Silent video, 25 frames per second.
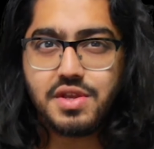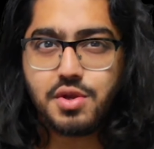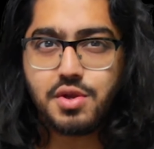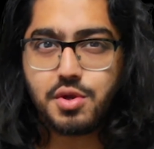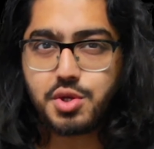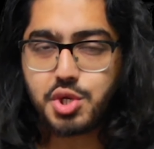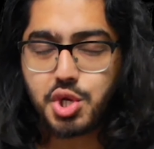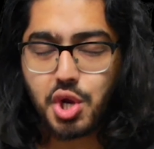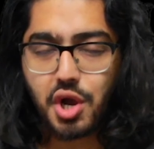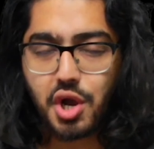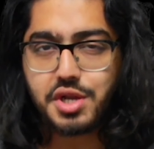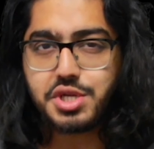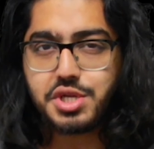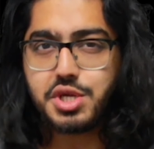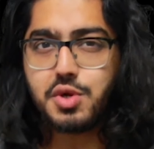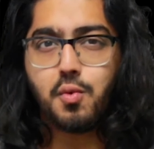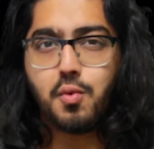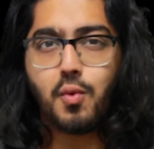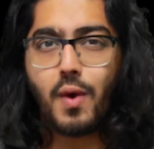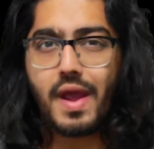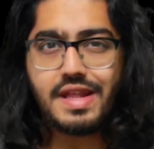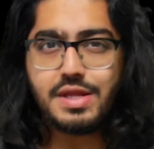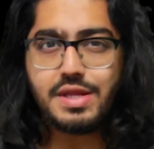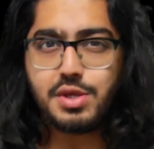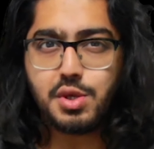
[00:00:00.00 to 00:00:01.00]
You're charging
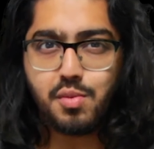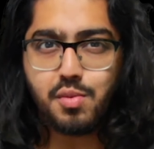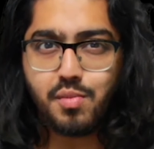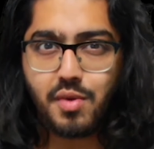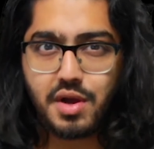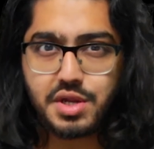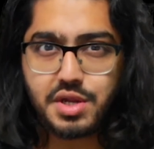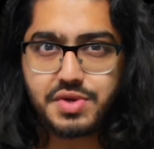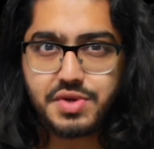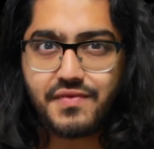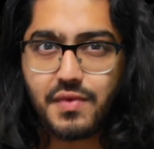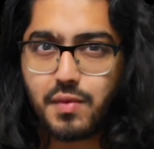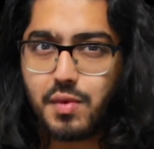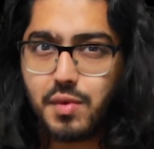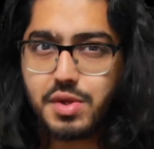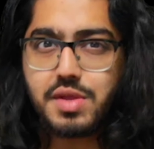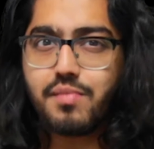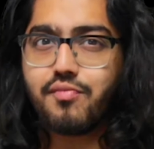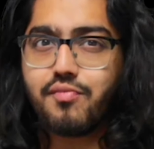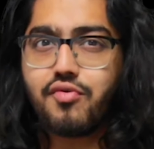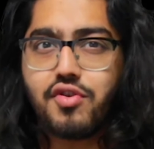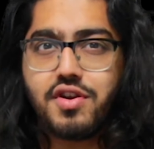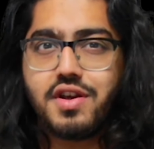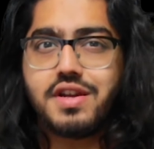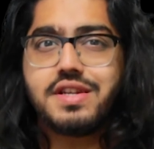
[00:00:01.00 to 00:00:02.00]
way too much for what the
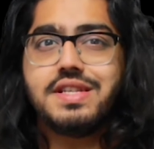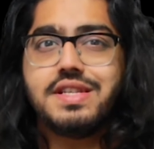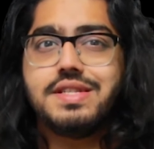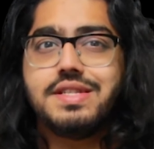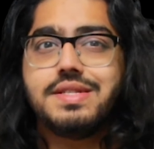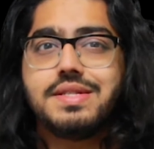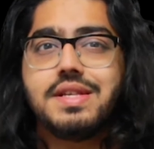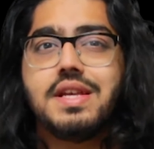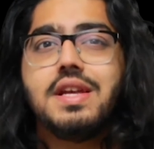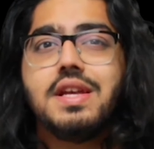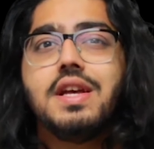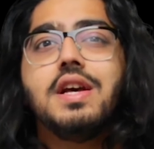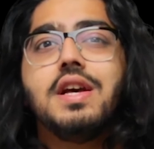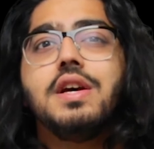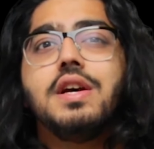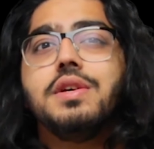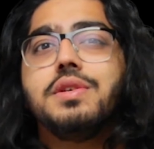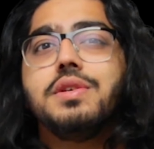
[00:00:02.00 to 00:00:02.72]
product is.